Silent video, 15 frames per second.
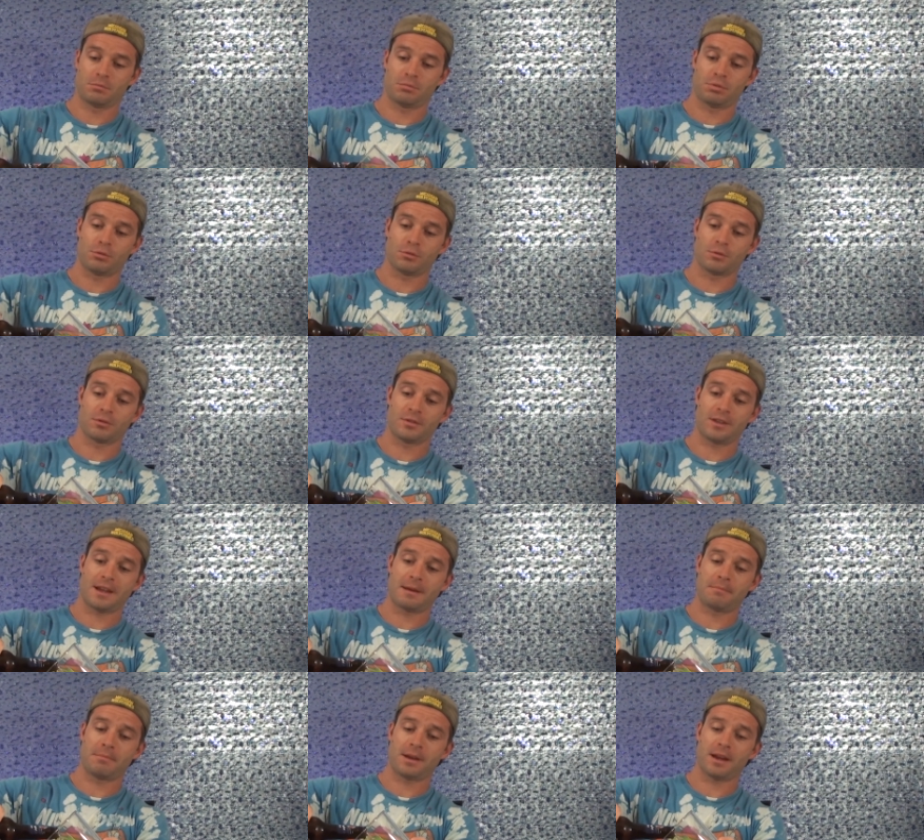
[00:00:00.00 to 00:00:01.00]
Pour
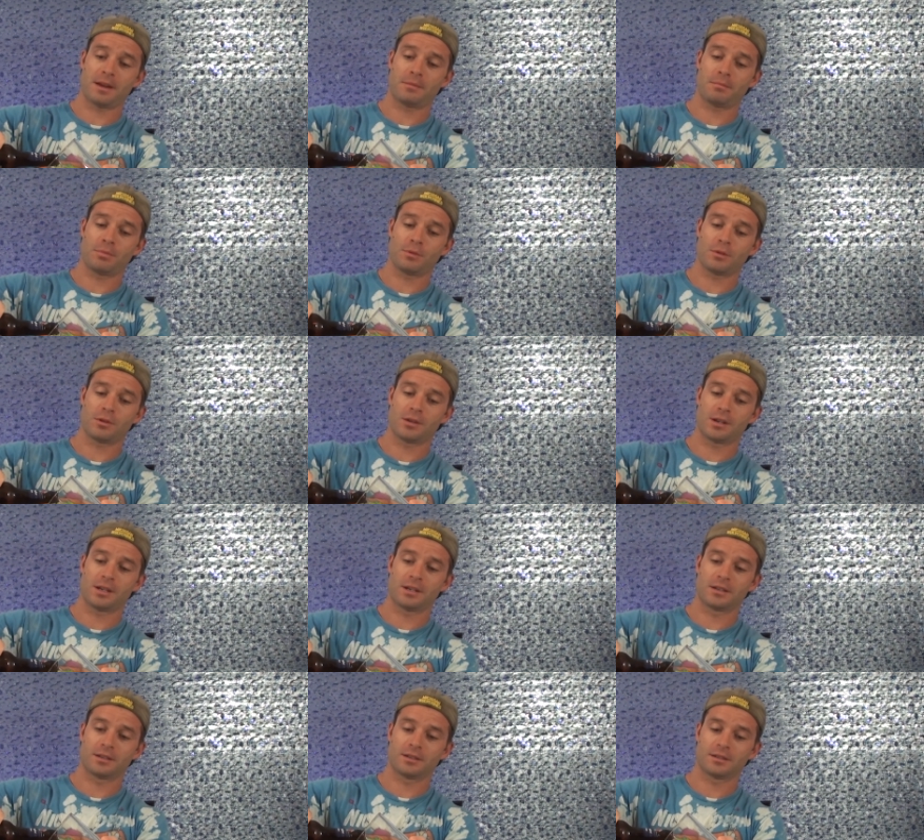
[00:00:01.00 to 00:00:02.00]
that bad boy.